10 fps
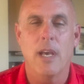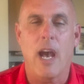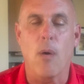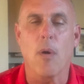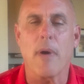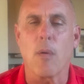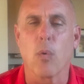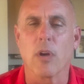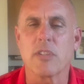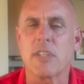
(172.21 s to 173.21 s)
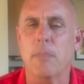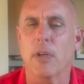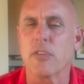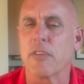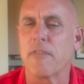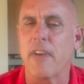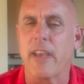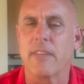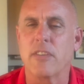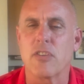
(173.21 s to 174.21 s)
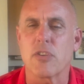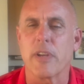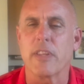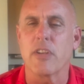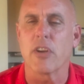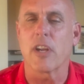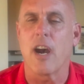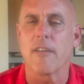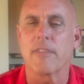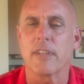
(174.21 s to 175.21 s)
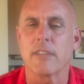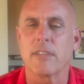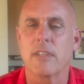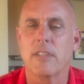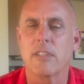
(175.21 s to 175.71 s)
I want my words to build your faith, to strengthen your confidence,